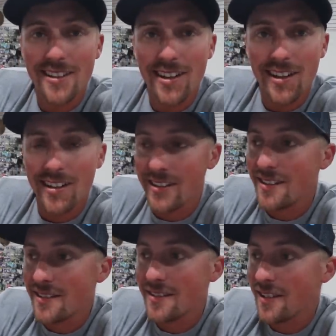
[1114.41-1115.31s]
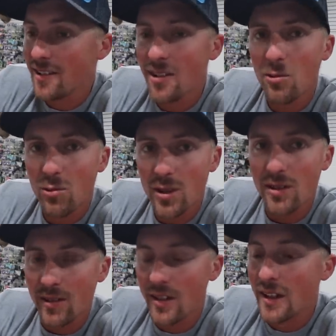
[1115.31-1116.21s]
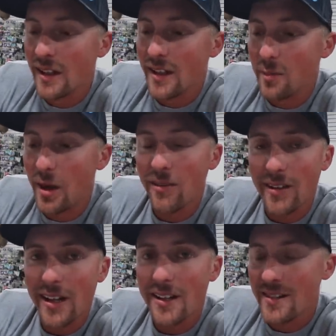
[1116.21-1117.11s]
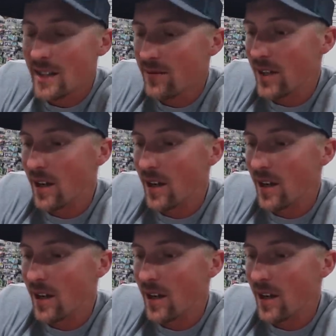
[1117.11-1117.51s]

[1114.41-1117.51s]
uh, a little word about negativity.